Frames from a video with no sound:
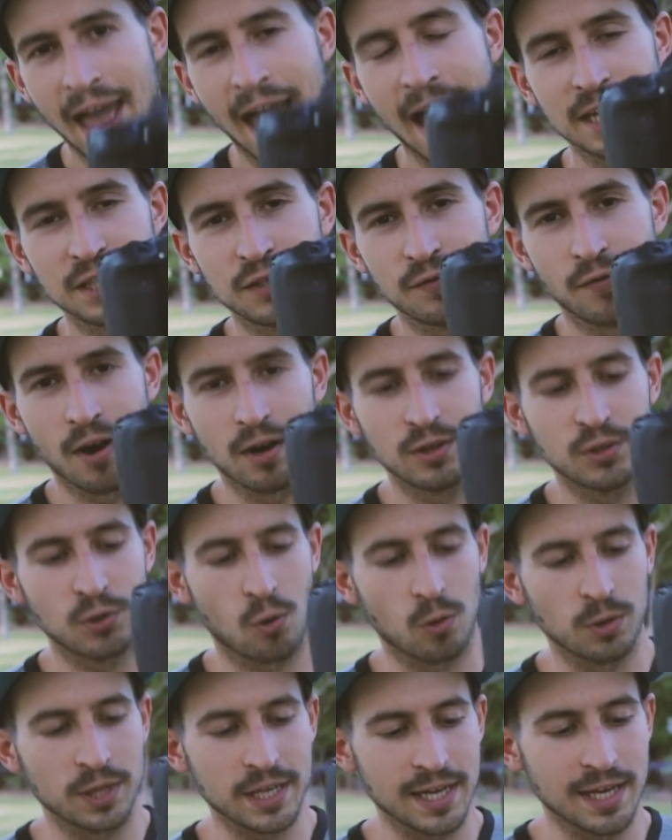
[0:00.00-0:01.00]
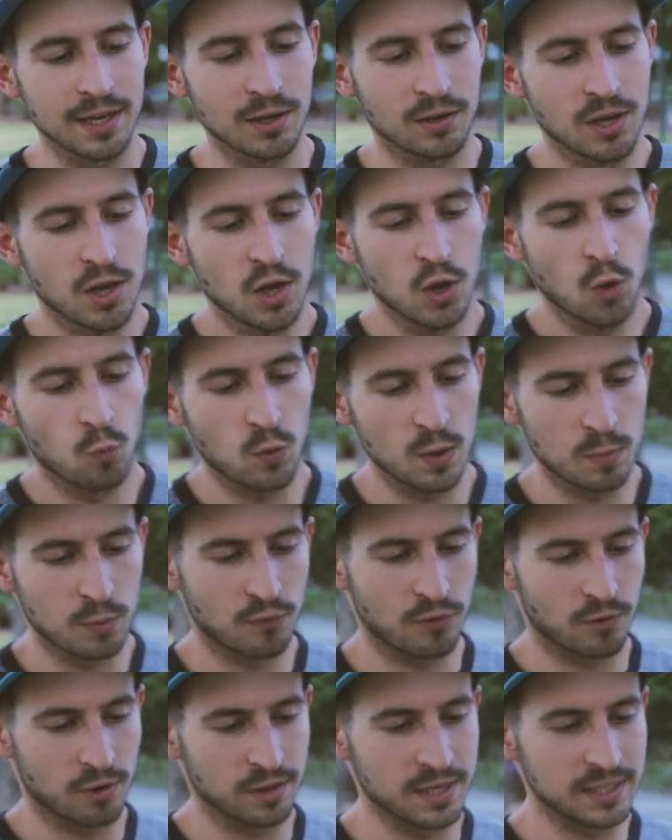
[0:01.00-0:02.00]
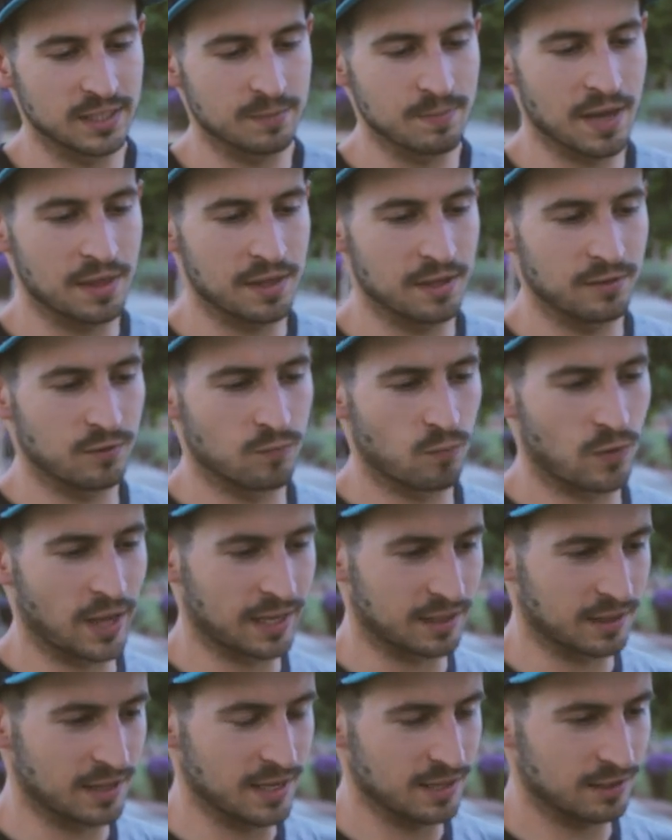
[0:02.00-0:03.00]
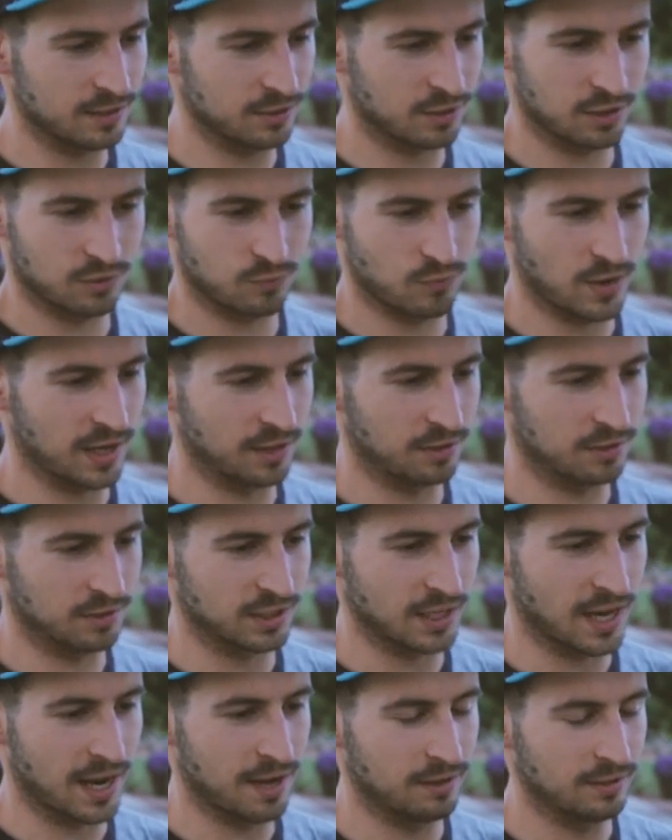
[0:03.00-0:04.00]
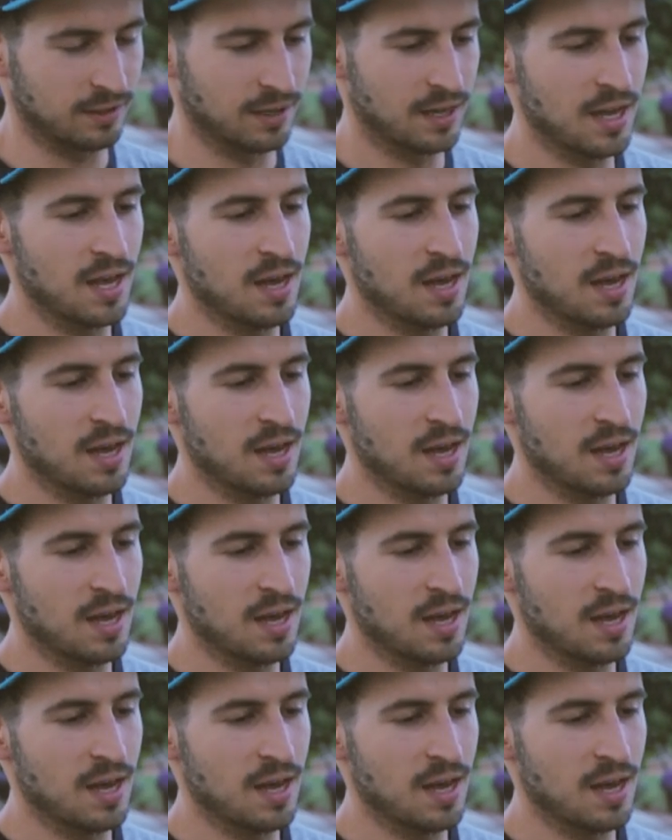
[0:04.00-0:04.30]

As far as holding it, we prefer this method, like this, just regular style.